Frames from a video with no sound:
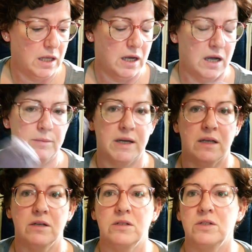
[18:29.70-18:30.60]
and I
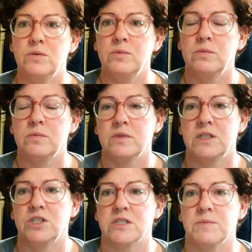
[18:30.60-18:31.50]
could do the
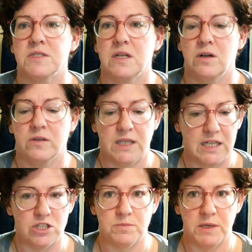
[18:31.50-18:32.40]
adjustments on all the
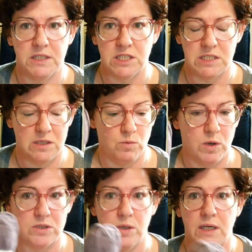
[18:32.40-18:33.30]
gauges, but I just didn't
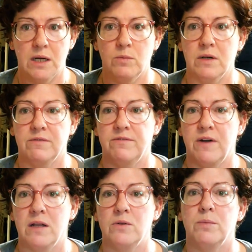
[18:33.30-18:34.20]
want to. I kind of want to
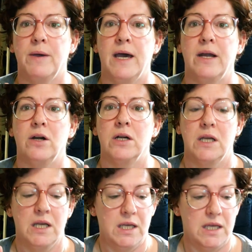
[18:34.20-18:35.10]
follow the pattern
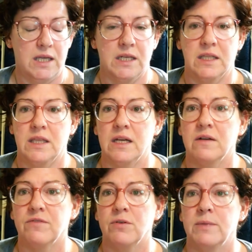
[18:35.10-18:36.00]
and get that
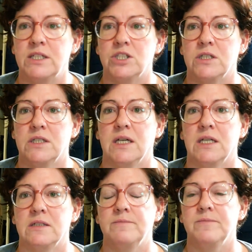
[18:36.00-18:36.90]
information done